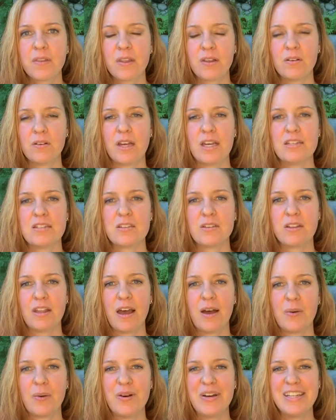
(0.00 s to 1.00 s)
Okay, so
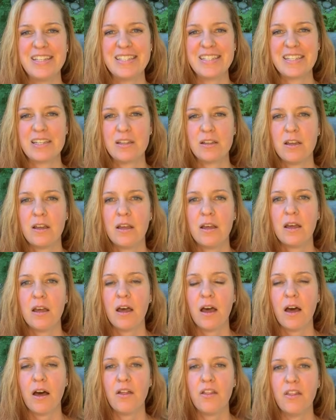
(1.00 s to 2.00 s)
that
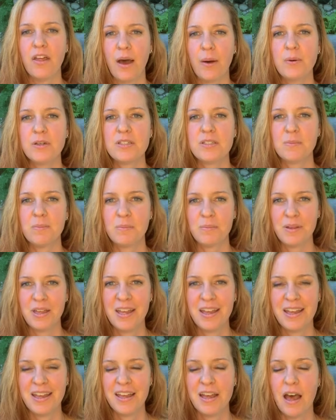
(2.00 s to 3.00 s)
was a
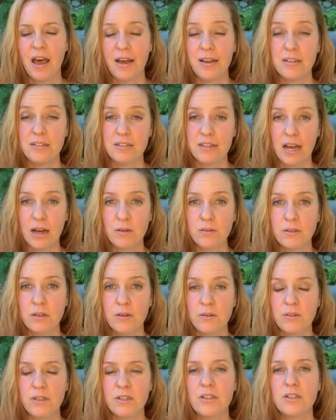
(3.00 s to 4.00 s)

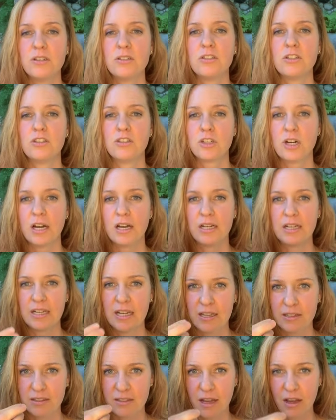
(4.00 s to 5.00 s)
download to try to
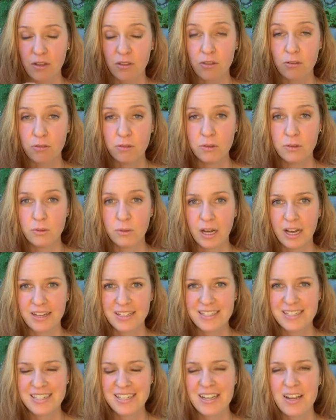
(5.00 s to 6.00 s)
get that through to
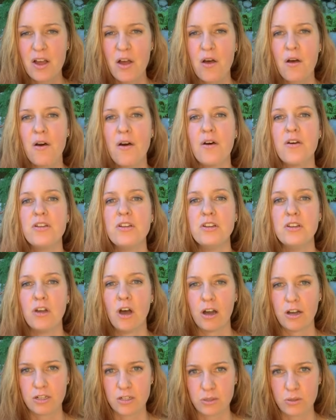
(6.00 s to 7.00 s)
us,
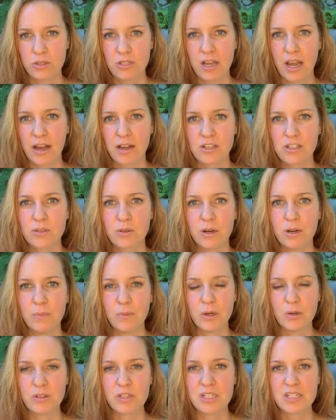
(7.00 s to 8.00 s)
not to attach to our
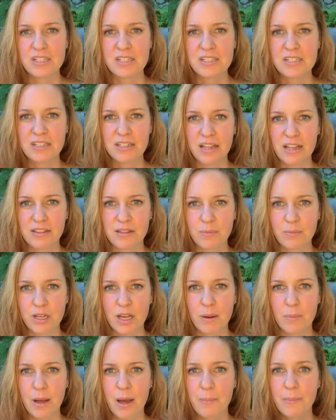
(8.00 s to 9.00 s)
emotions, to let them
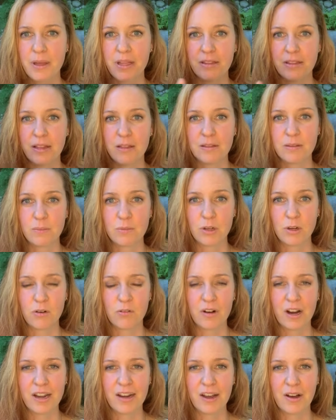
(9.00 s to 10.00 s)
come up and let them go
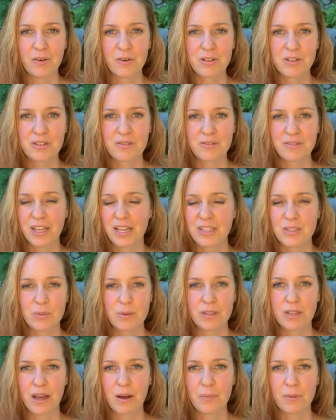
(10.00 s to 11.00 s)
right out. That's
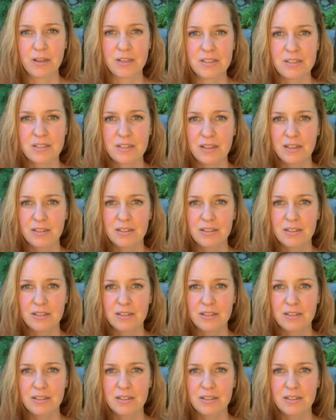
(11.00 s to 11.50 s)
what that was.